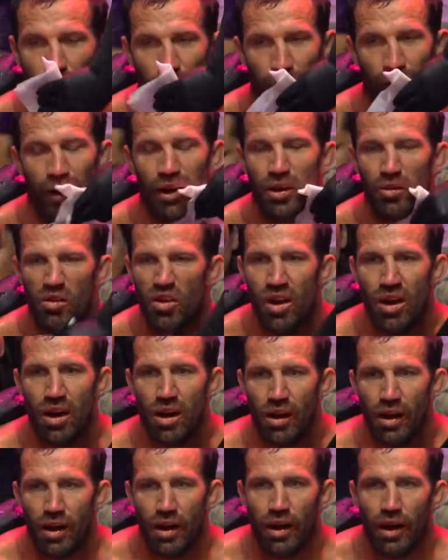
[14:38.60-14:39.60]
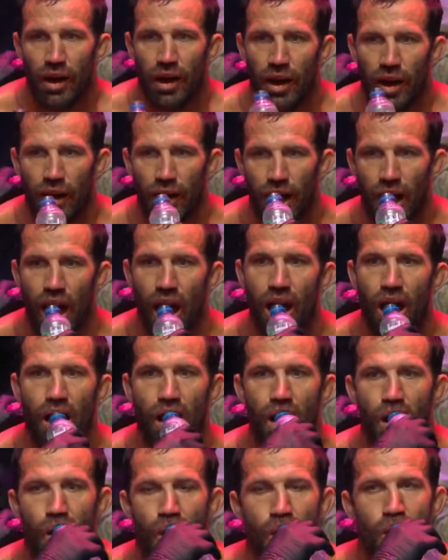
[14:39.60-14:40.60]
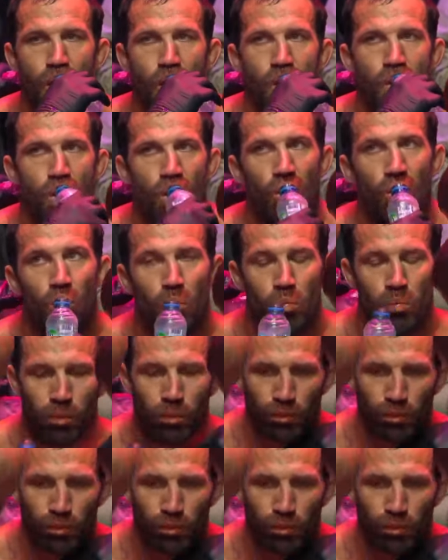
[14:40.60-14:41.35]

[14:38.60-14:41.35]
New York is not an easy place to get licensed in.